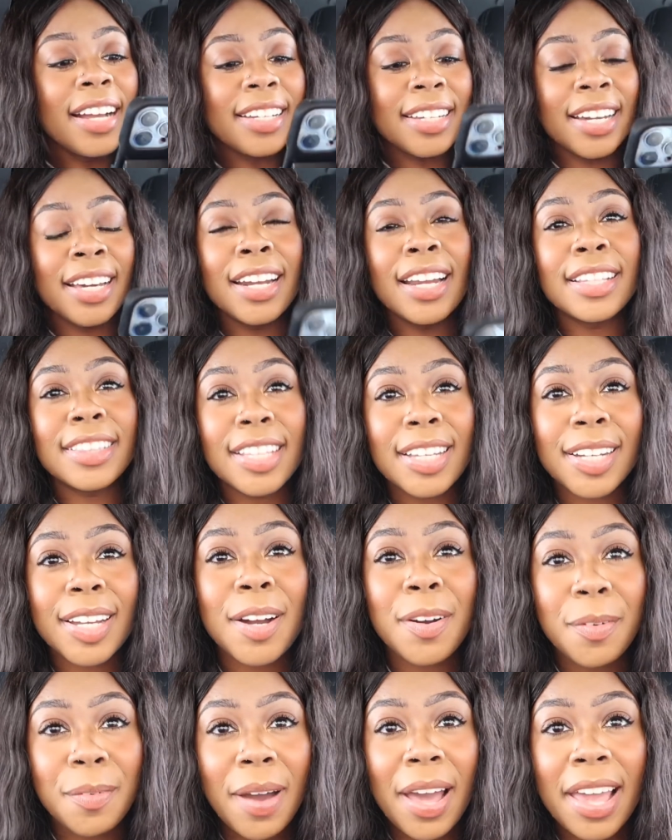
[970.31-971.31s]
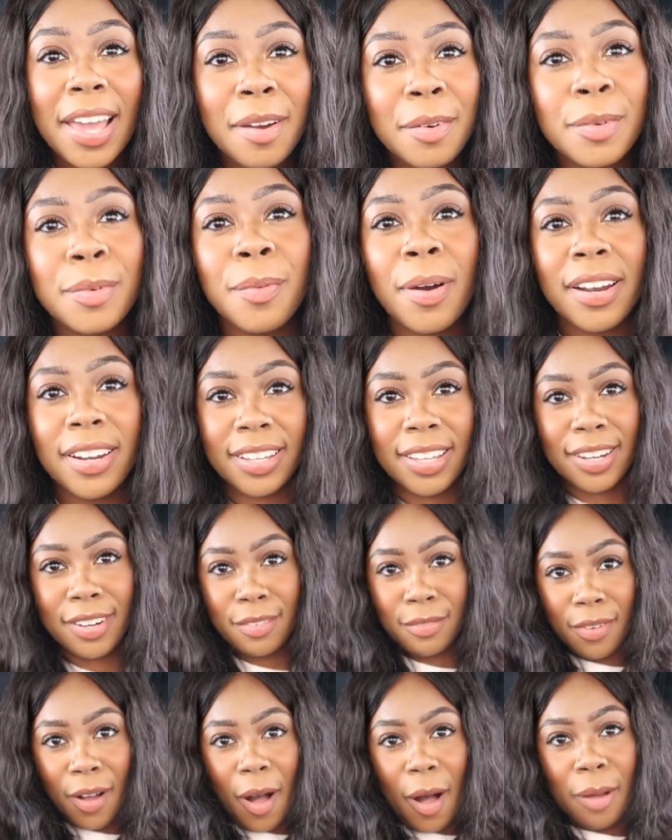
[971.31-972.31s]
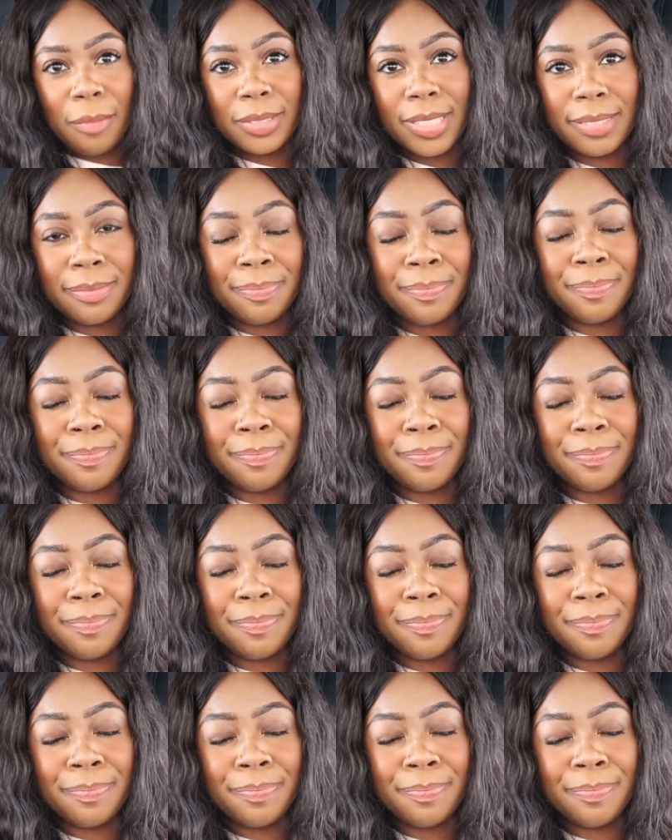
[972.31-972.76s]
couldn't look away and would want to get involved.